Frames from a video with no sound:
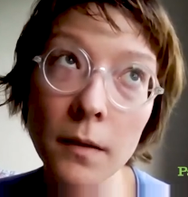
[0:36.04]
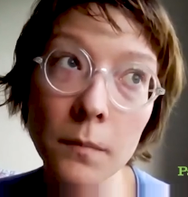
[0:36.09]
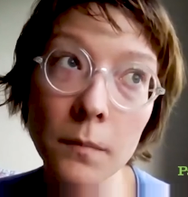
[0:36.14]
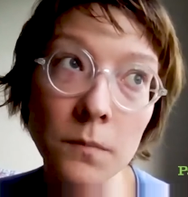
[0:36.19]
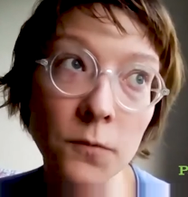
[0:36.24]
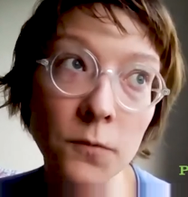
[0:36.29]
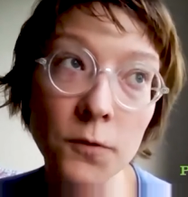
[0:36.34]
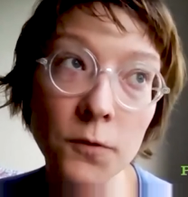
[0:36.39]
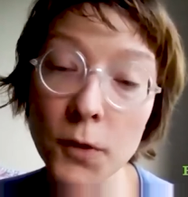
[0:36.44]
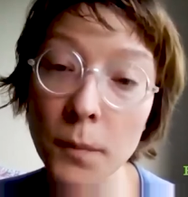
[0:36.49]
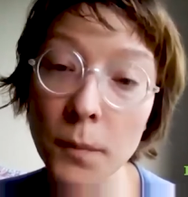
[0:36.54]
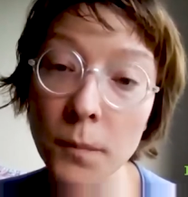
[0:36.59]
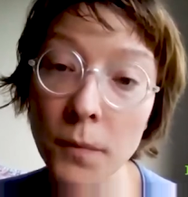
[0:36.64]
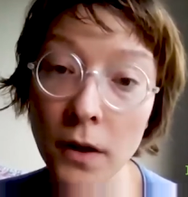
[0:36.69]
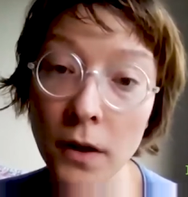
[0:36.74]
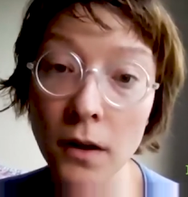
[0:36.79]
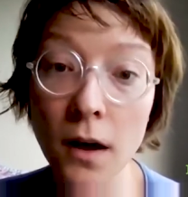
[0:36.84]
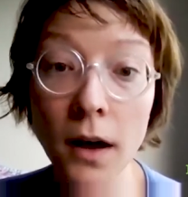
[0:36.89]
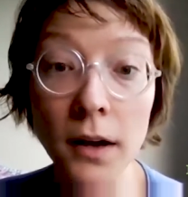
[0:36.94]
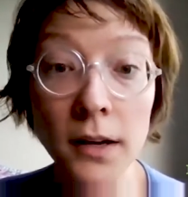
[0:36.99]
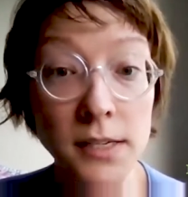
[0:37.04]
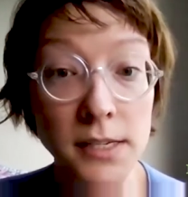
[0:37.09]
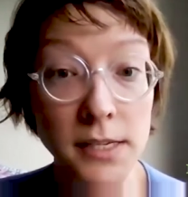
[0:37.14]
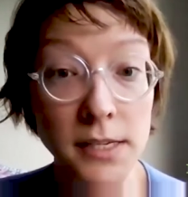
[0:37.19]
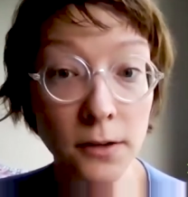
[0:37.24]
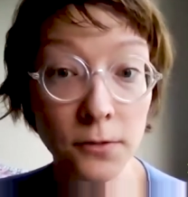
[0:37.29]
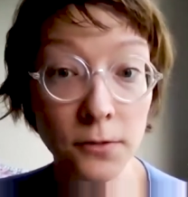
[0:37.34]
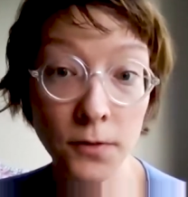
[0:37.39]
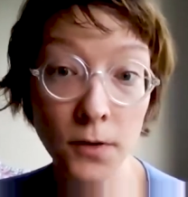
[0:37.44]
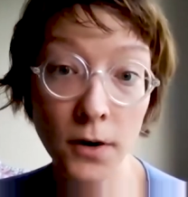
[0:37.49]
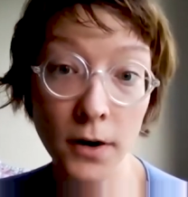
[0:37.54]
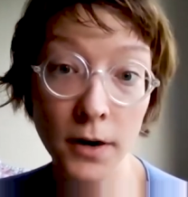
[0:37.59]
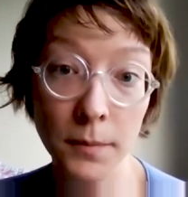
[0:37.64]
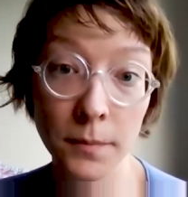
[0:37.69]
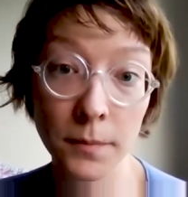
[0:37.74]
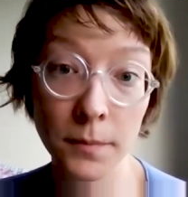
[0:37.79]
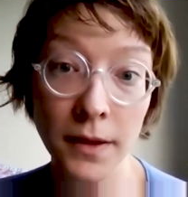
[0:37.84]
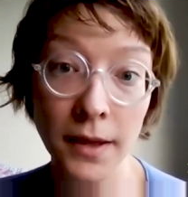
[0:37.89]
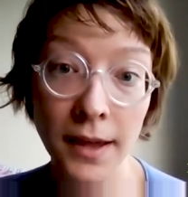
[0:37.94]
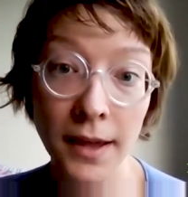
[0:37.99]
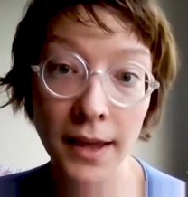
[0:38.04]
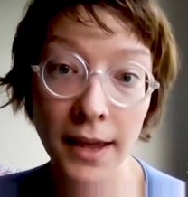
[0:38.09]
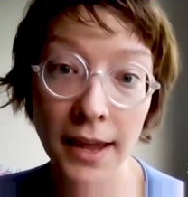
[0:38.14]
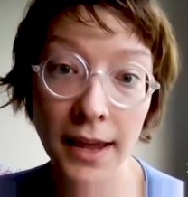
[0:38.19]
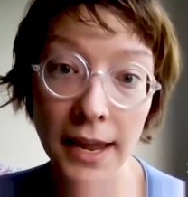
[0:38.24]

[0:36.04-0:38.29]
from a cockatiel farm.